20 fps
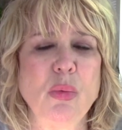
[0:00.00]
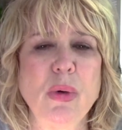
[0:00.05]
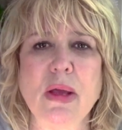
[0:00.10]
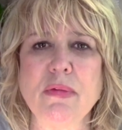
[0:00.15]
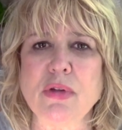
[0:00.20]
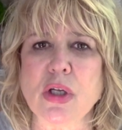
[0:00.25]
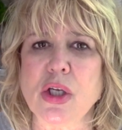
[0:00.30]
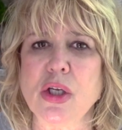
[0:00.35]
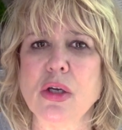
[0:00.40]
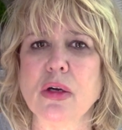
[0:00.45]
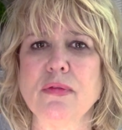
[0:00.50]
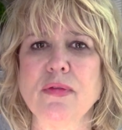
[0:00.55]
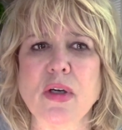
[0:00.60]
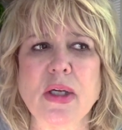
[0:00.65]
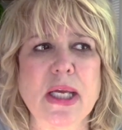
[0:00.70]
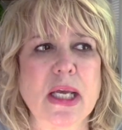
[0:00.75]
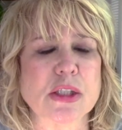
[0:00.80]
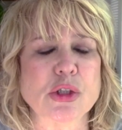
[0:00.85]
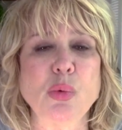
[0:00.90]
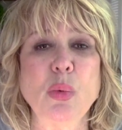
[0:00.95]
we have the cure for
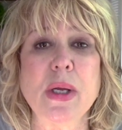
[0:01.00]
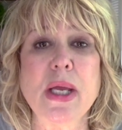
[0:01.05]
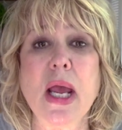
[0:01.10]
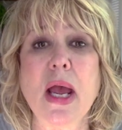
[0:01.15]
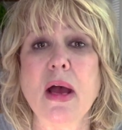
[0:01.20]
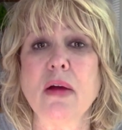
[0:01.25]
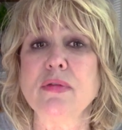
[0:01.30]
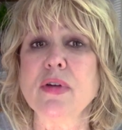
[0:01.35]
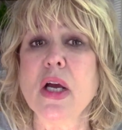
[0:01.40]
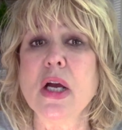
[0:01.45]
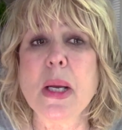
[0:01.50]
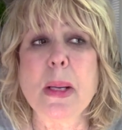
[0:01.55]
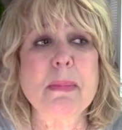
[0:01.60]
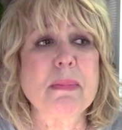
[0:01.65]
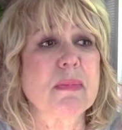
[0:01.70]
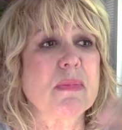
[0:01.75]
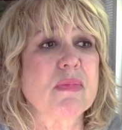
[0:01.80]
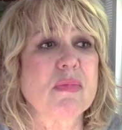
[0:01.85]
cancer, we have,